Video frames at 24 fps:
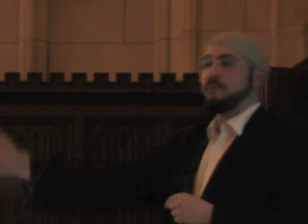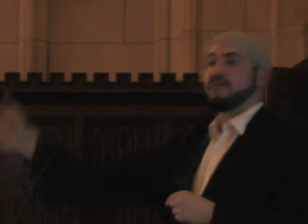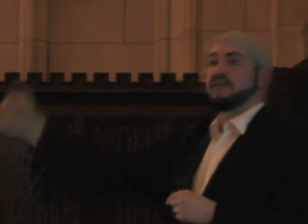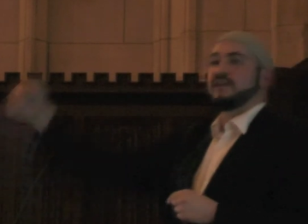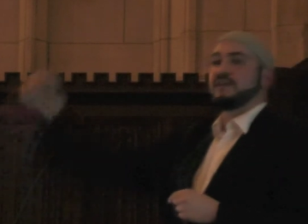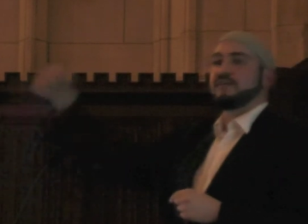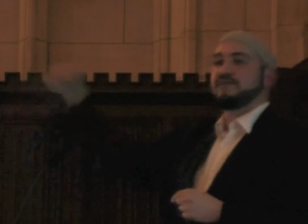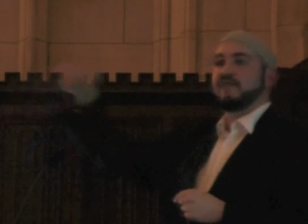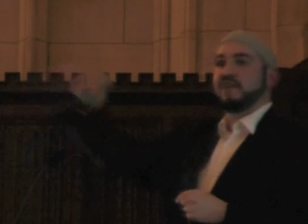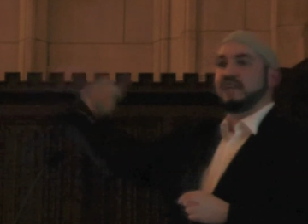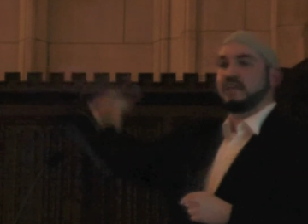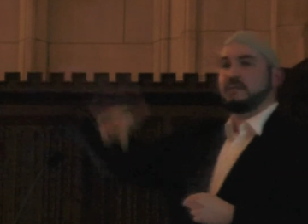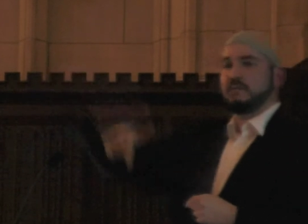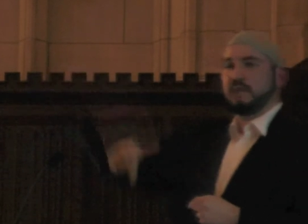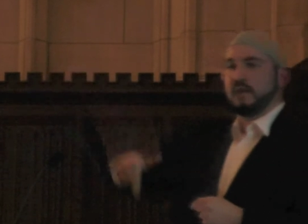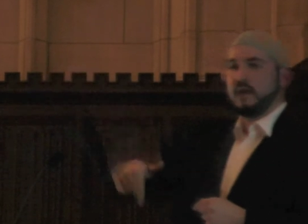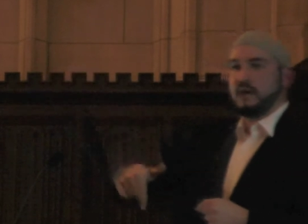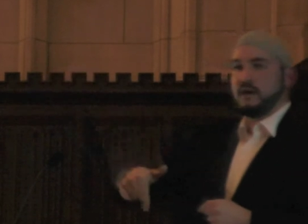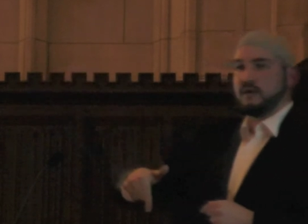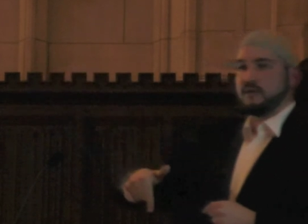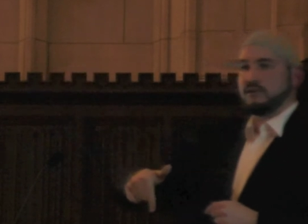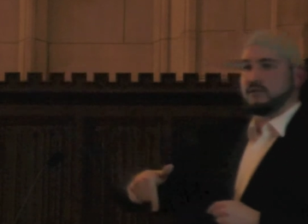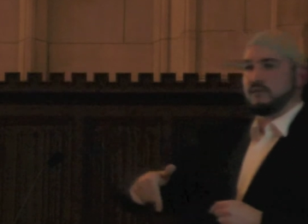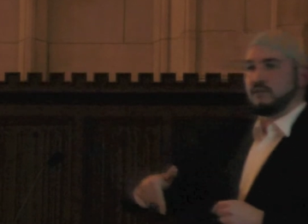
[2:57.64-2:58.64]
the police finding me
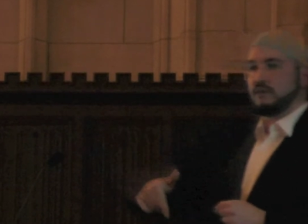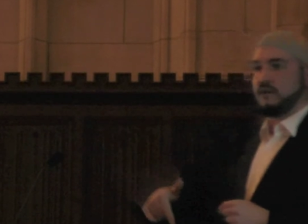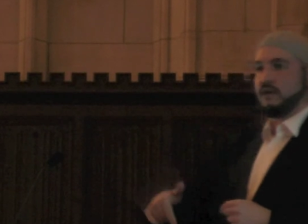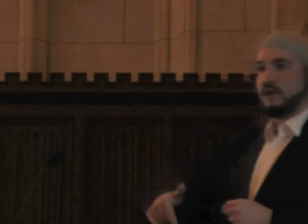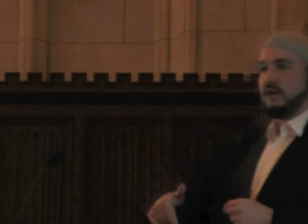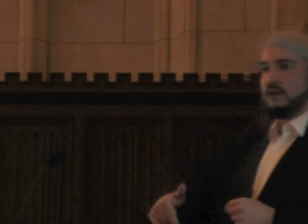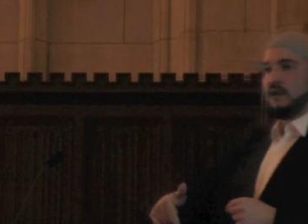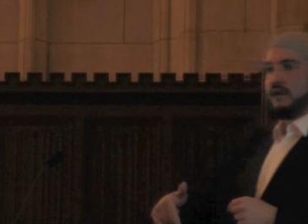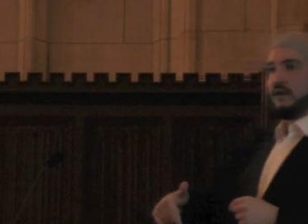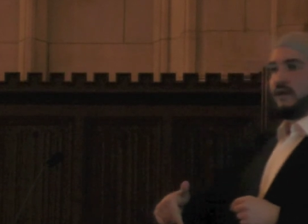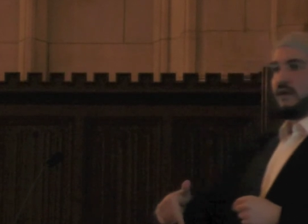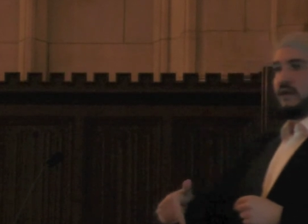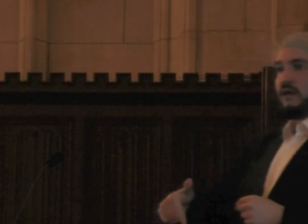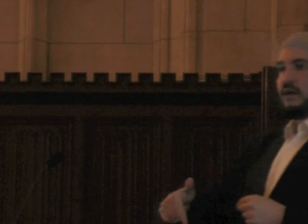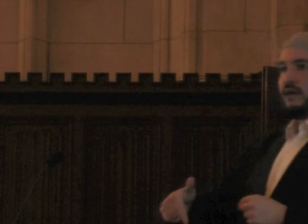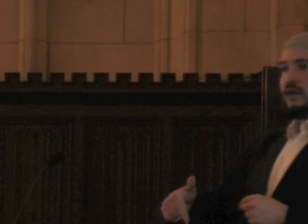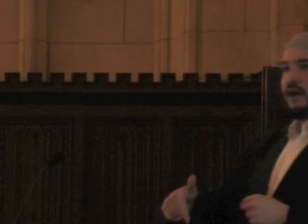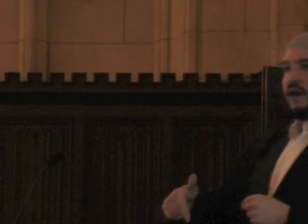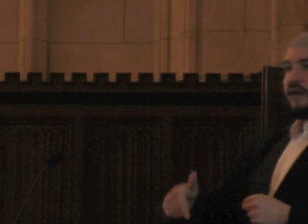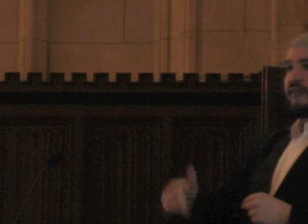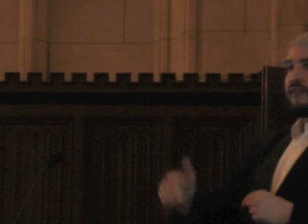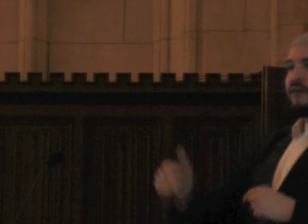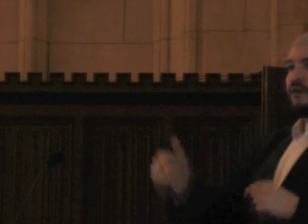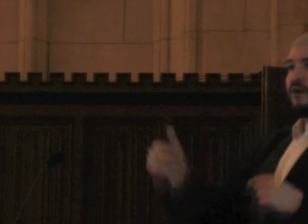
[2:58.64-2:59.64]
out?
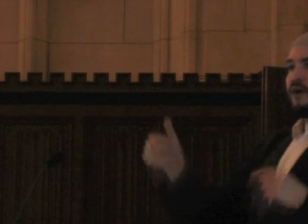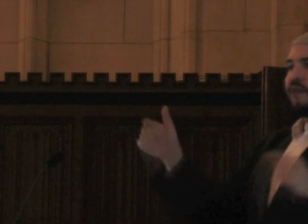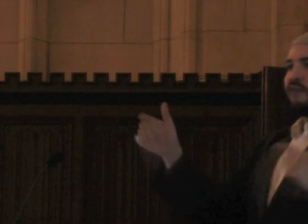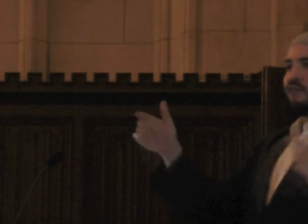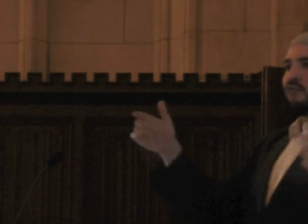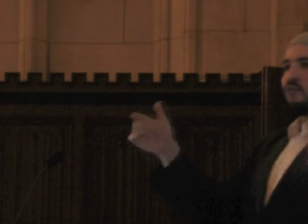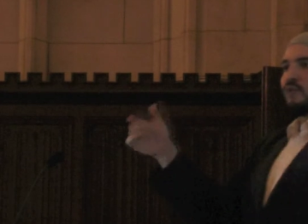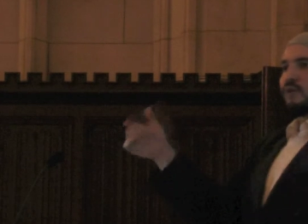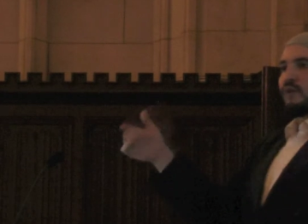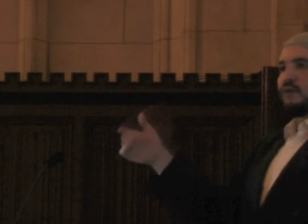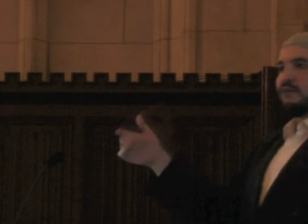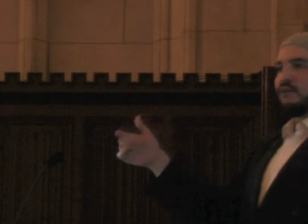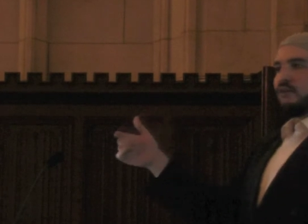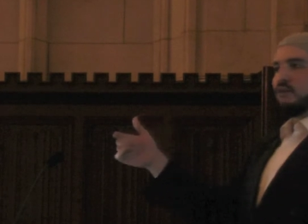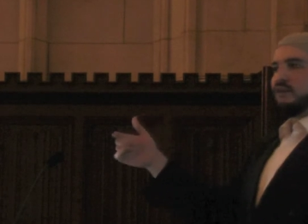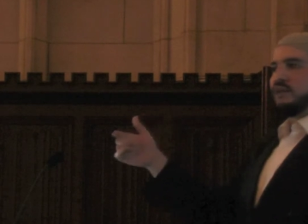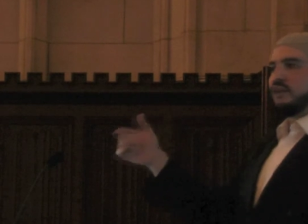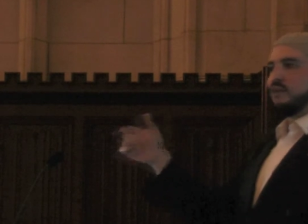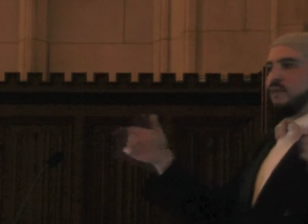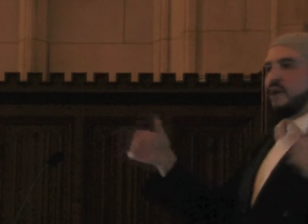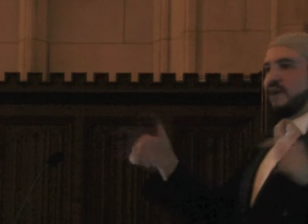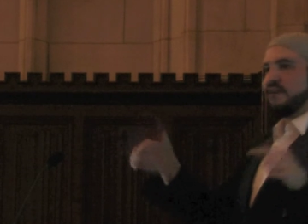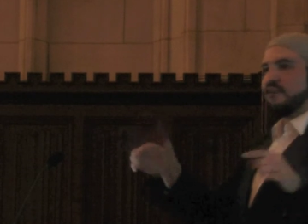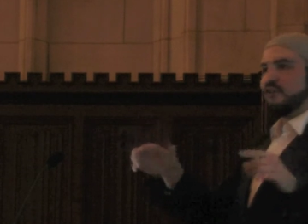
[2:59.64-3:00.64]
And the
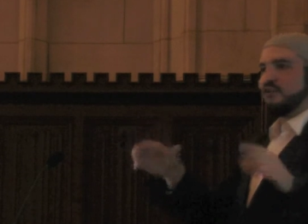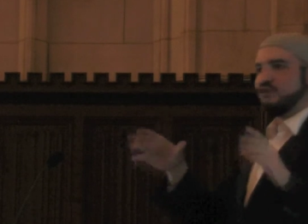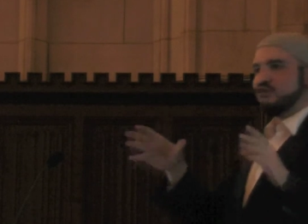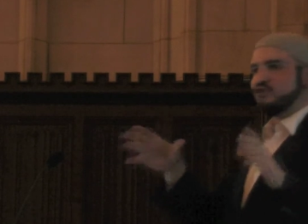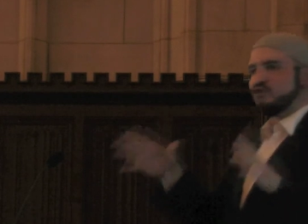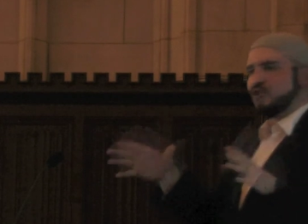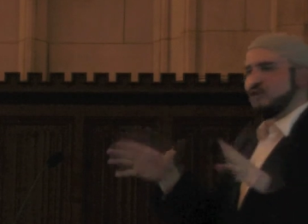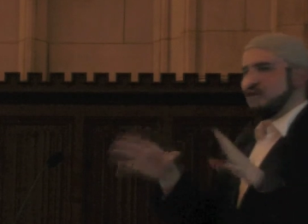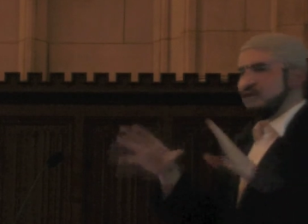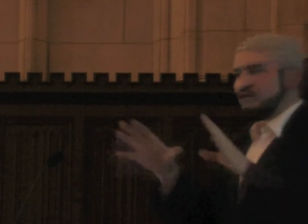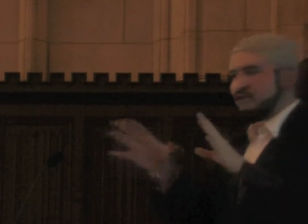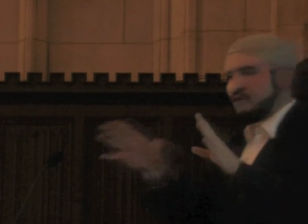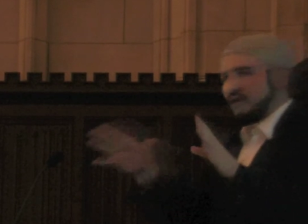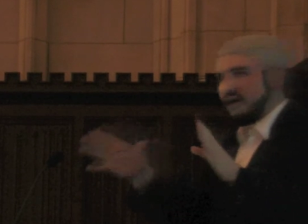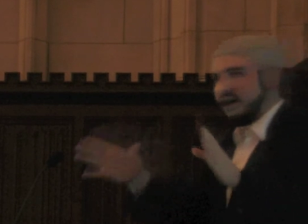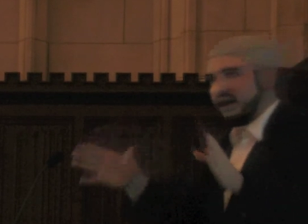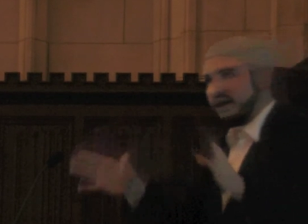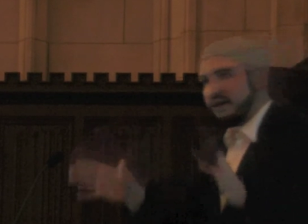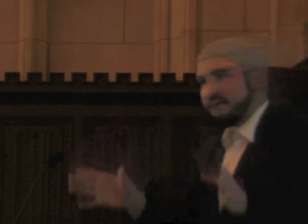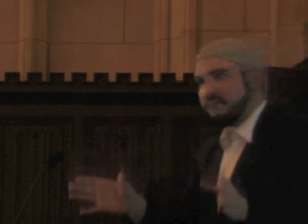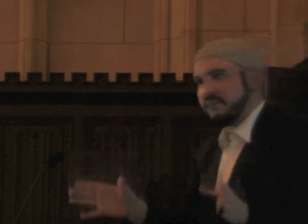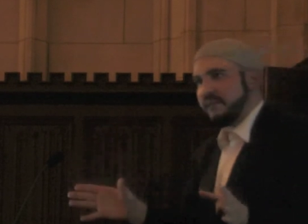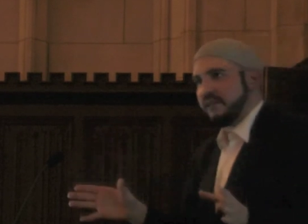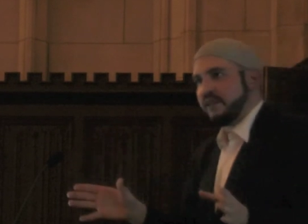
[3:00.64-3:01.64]
only way to control
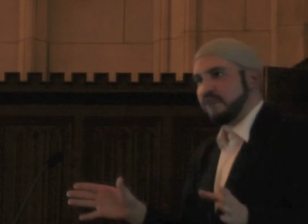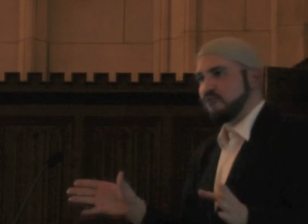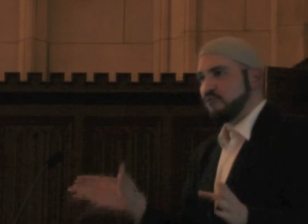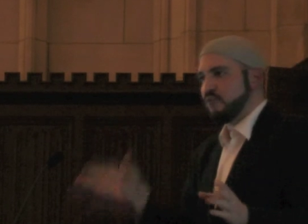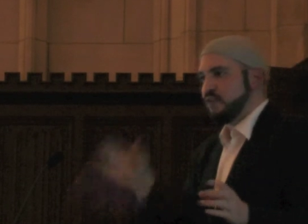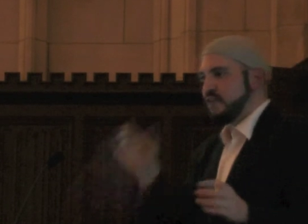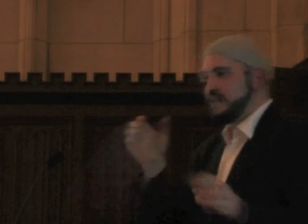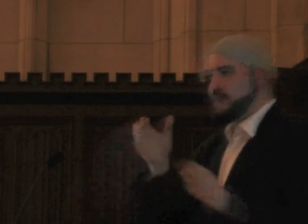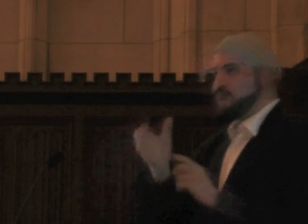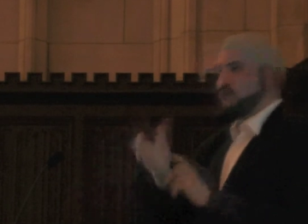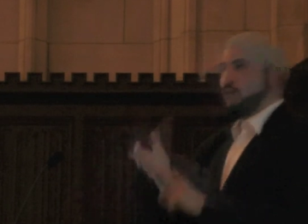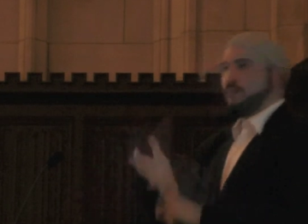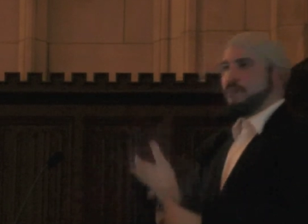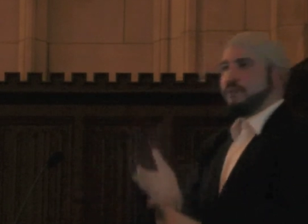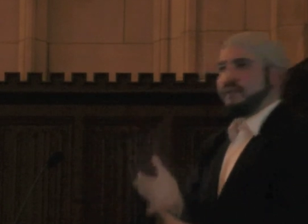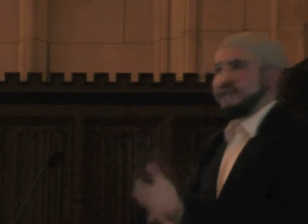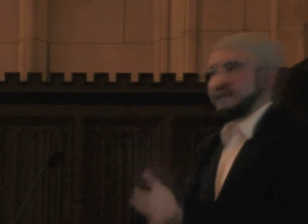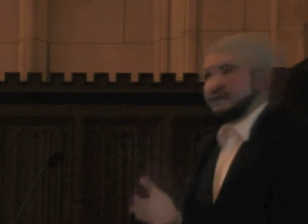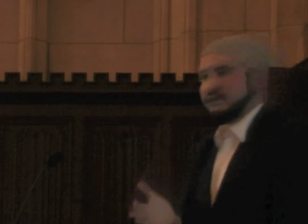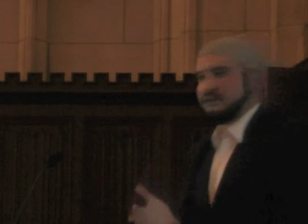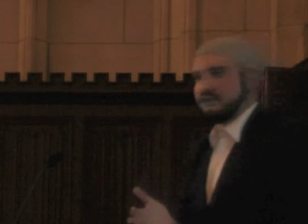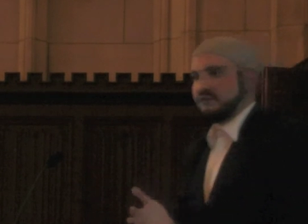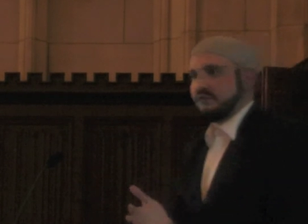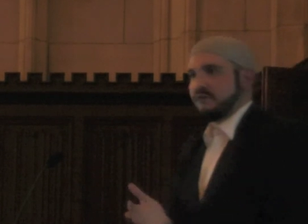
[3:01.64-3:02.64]
crime is we need more
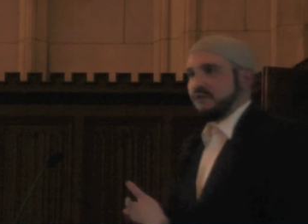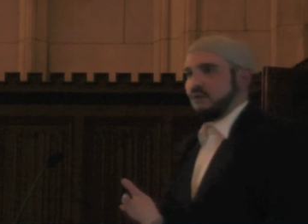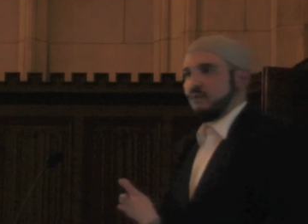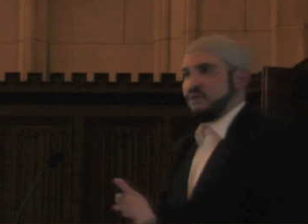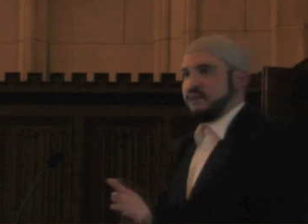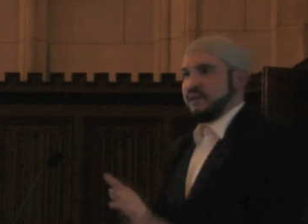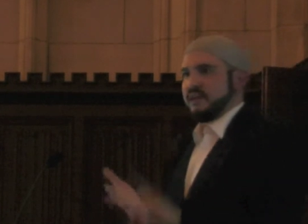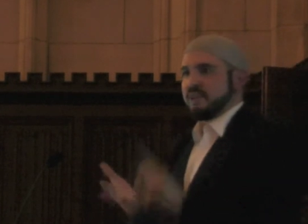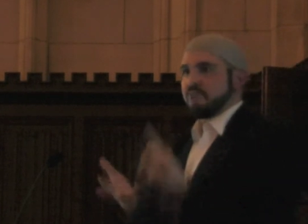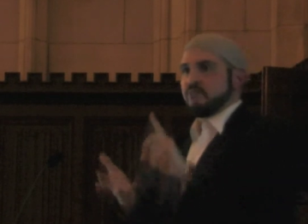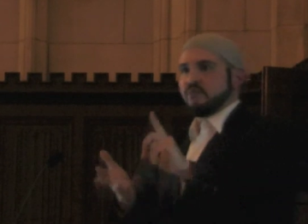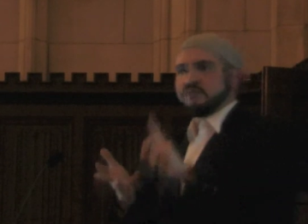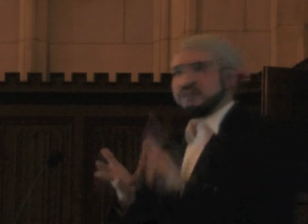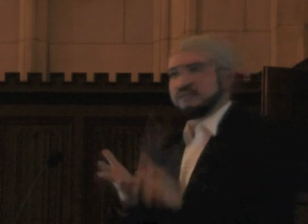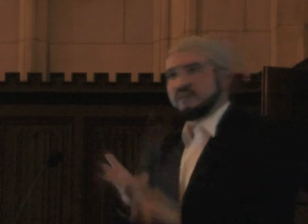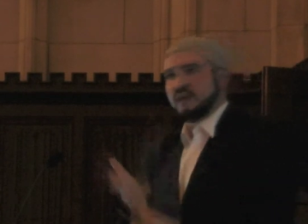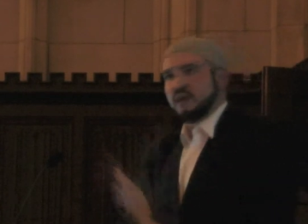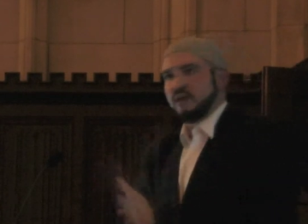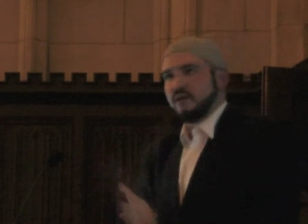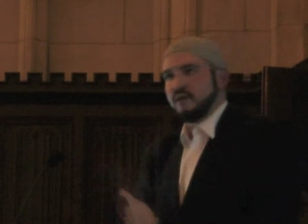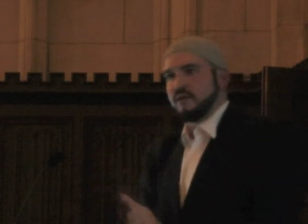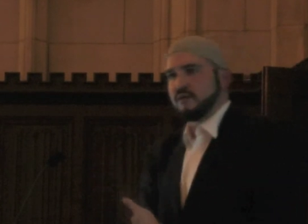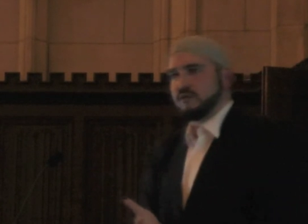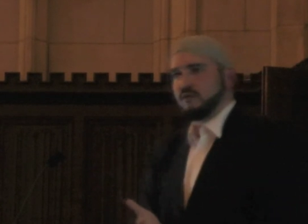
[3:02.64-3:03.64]
police. We need more
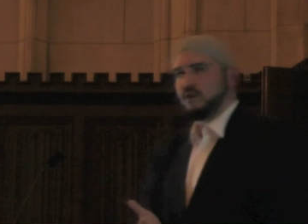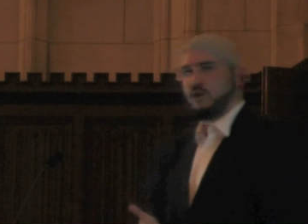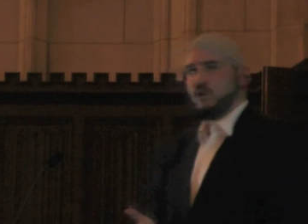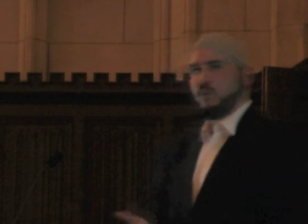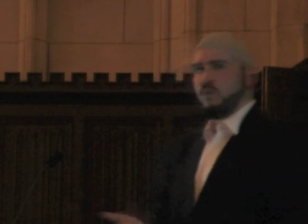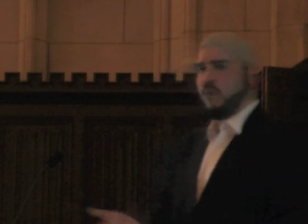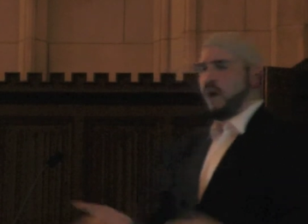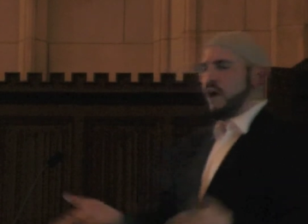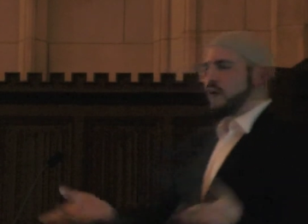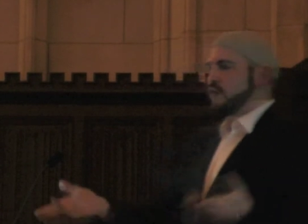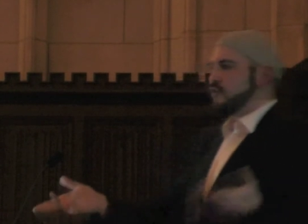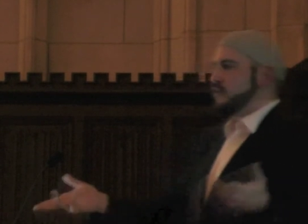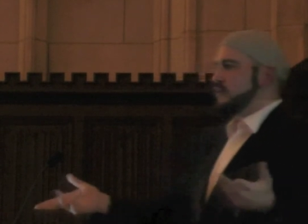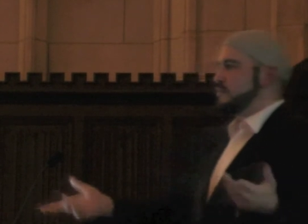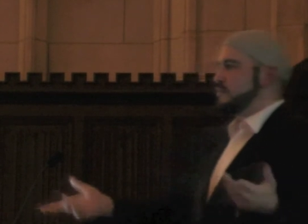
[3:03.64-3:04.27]
deterrent. Why do